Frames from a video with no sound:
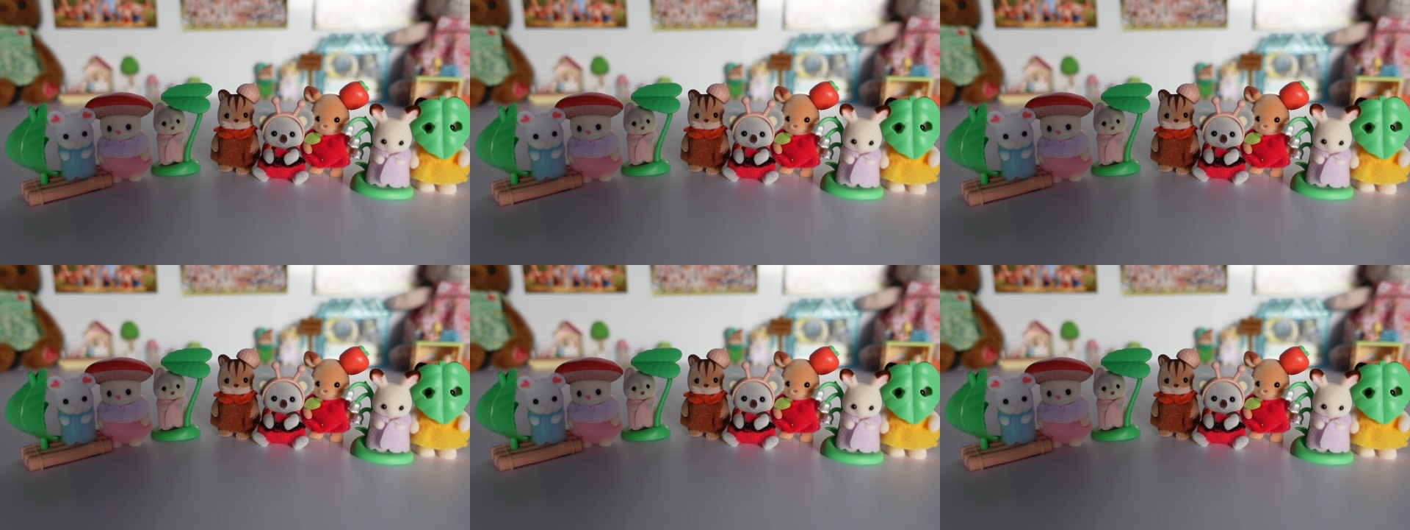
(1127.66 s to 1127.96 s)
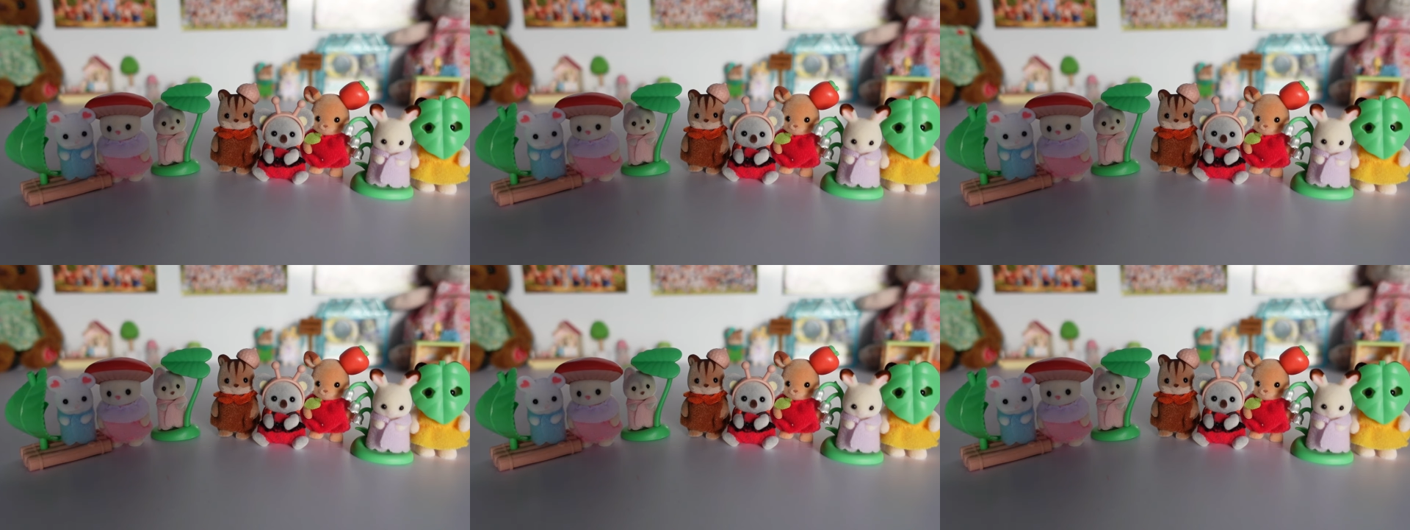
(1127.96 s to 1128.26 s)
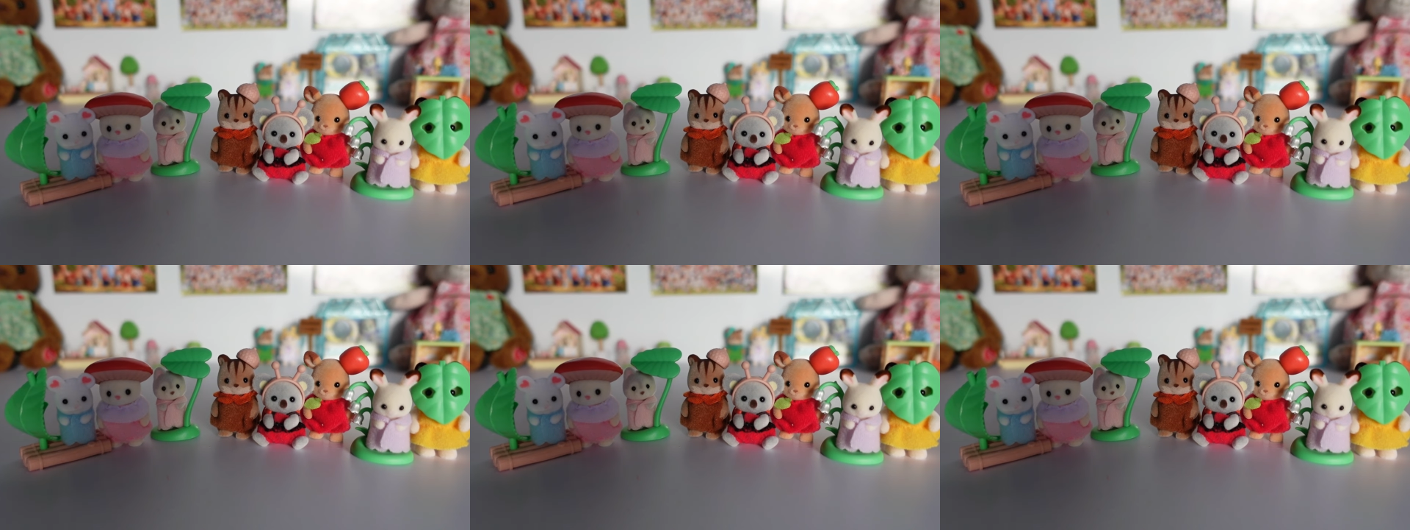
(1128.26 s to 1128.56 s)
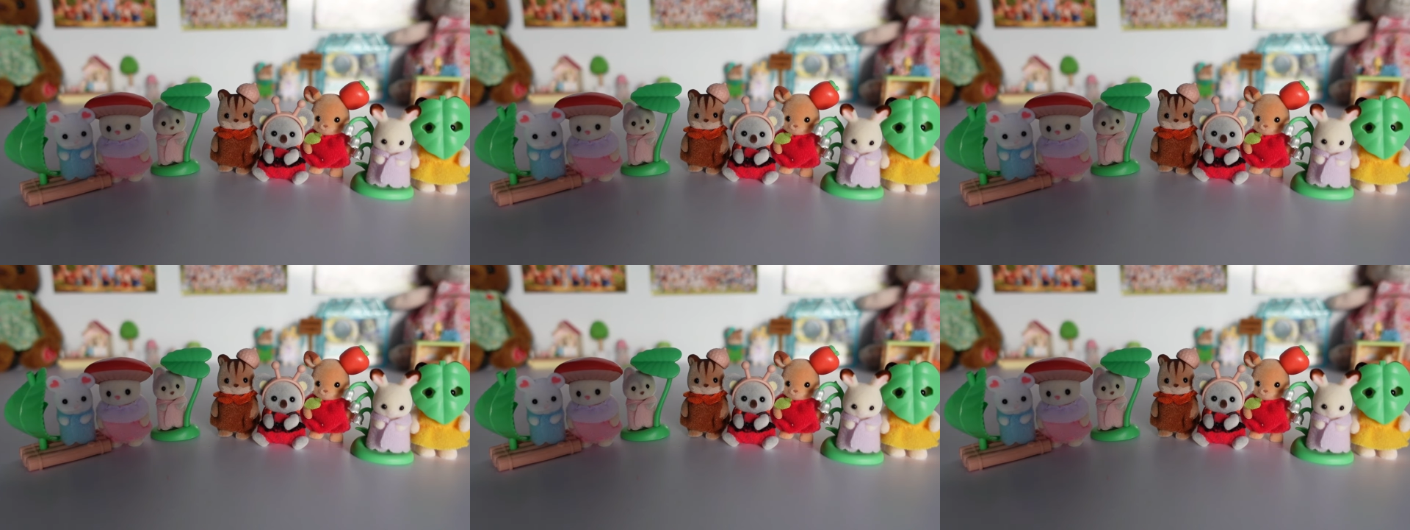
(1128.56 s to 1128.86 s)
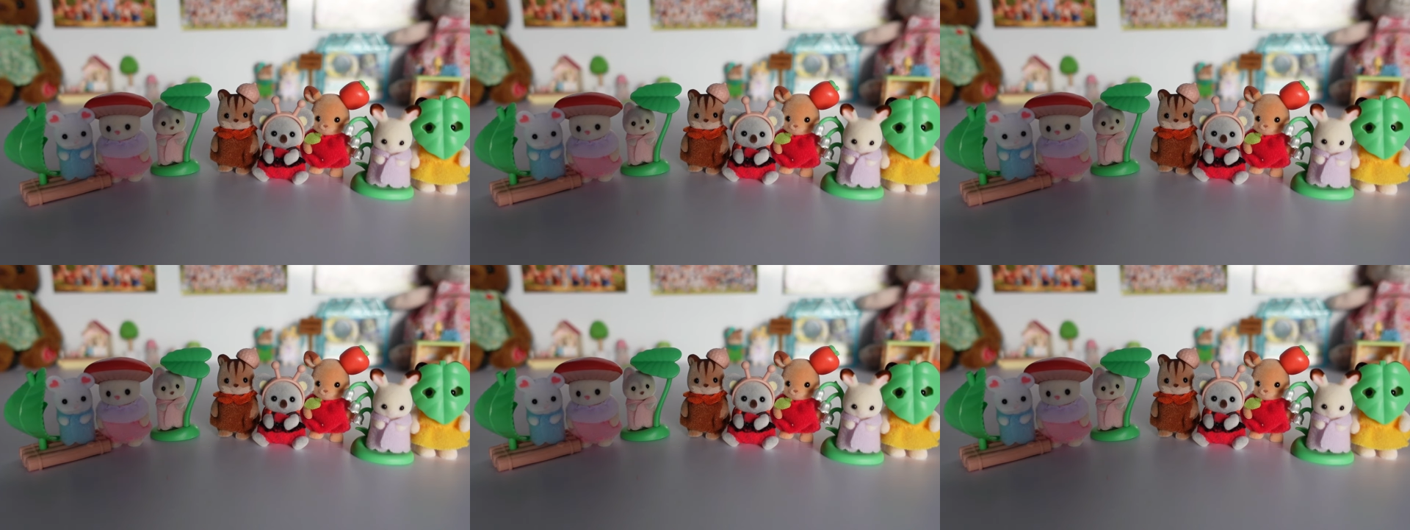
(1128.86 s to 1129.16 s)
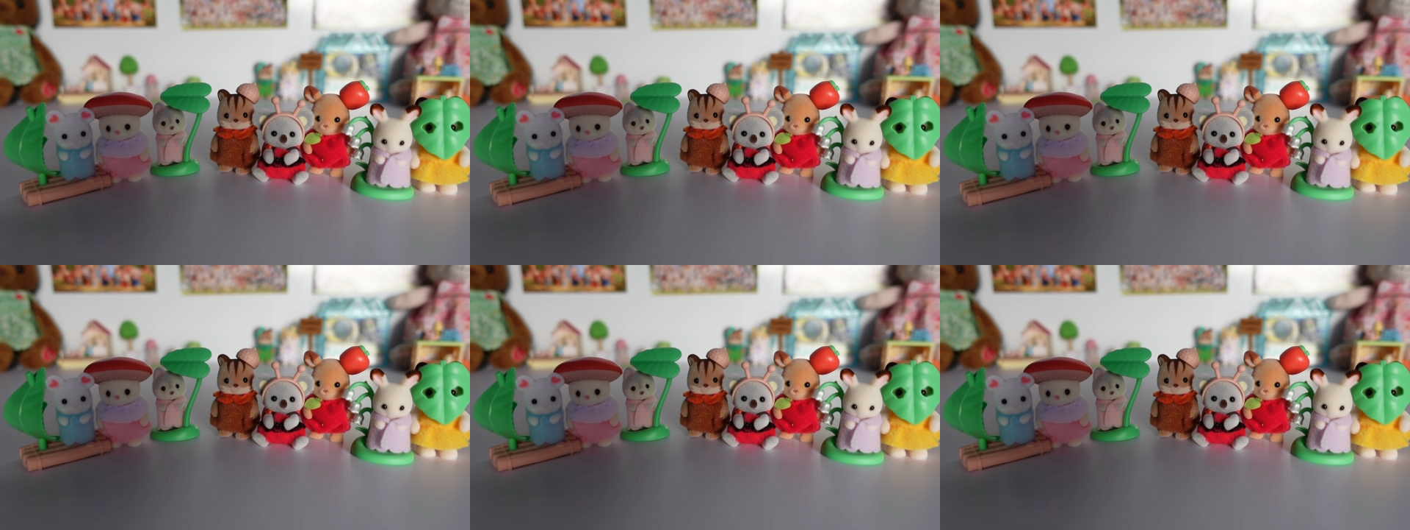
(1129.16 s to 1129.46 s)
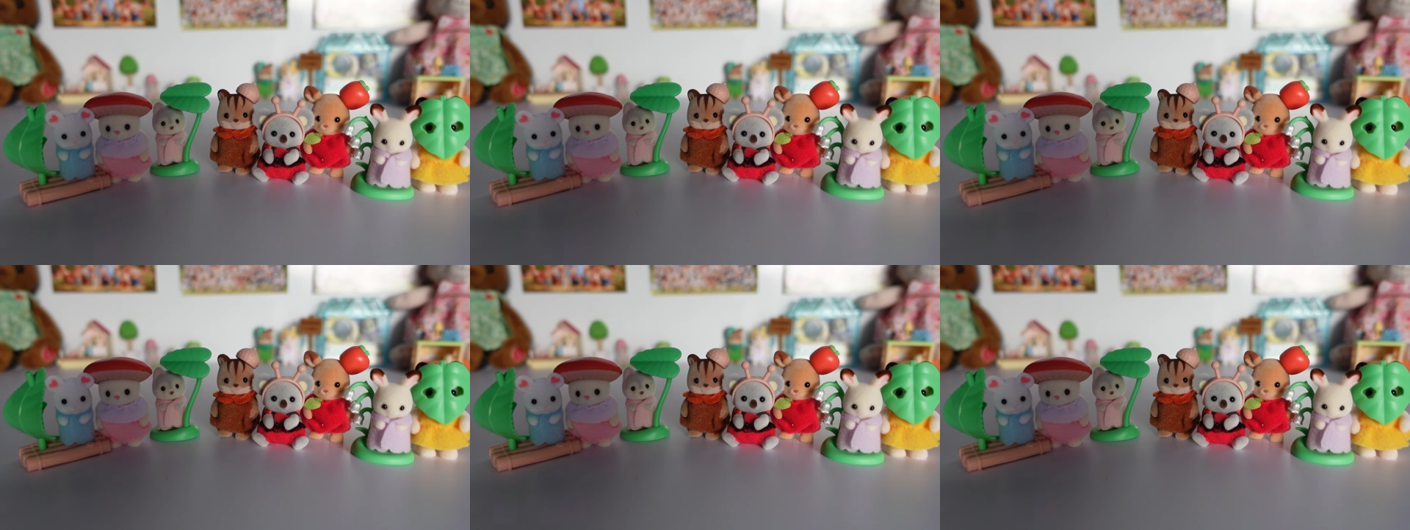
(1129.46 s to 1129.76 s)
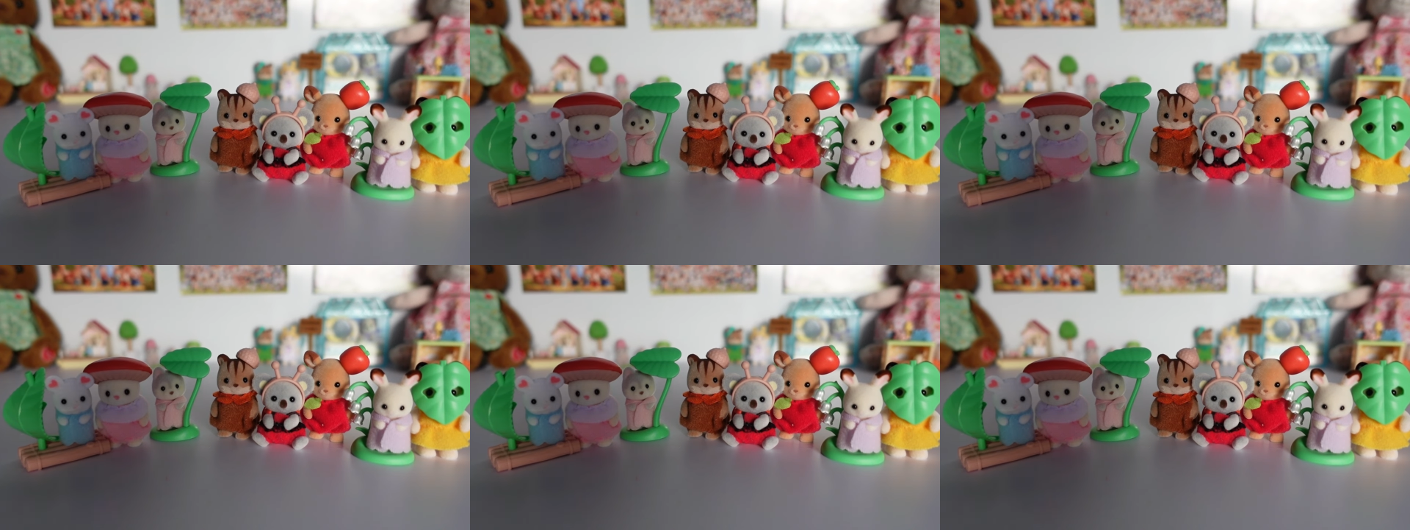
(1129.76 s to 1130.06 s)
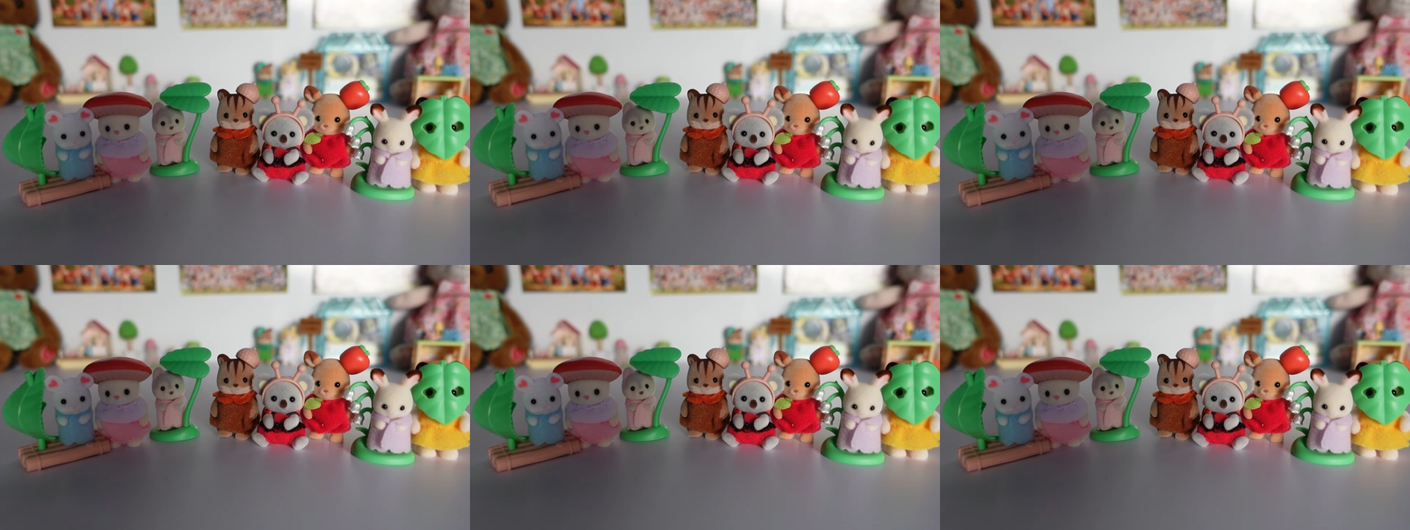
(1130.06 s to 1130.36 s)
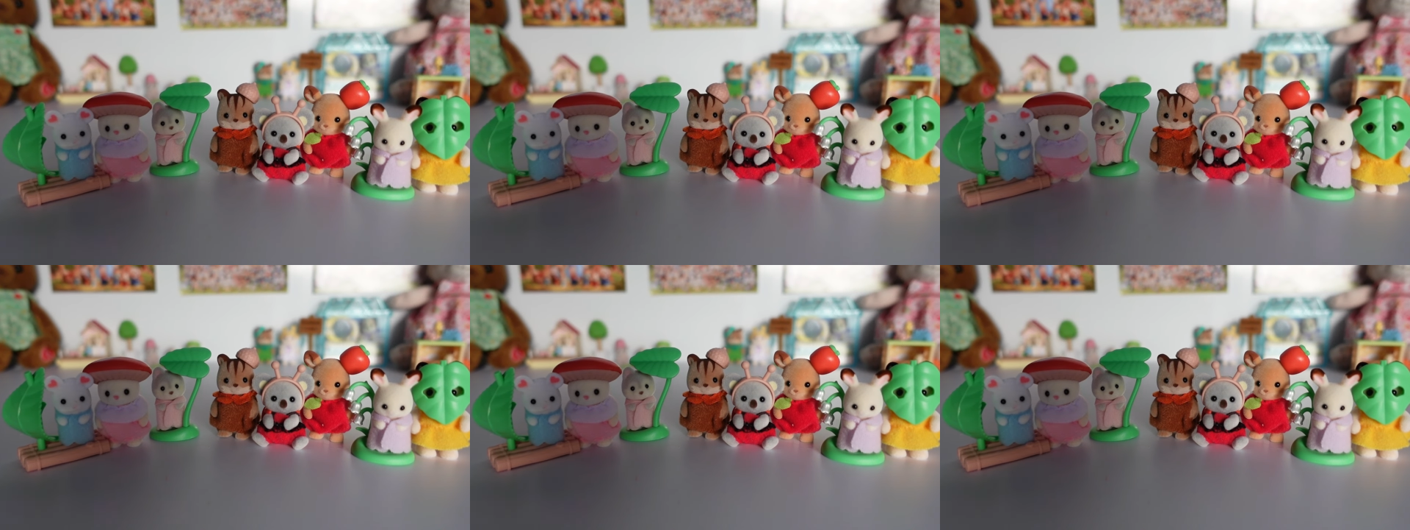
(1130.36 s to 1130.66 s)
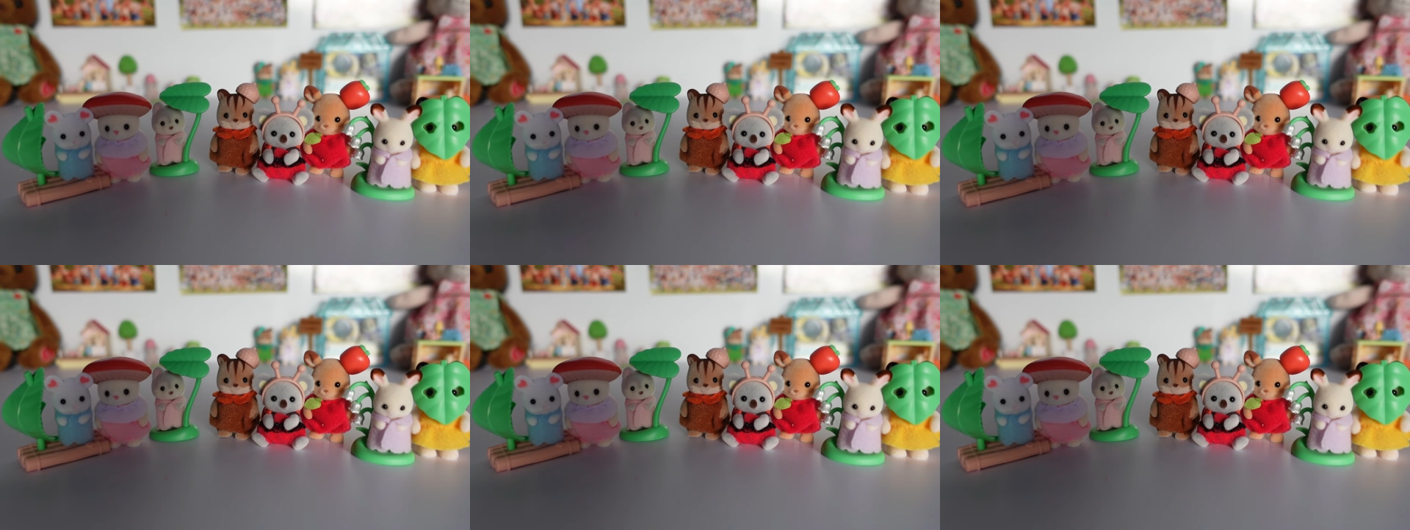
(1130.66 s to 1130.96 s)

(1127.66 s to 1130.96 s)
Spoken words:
No face is visible, so there are no lips to read.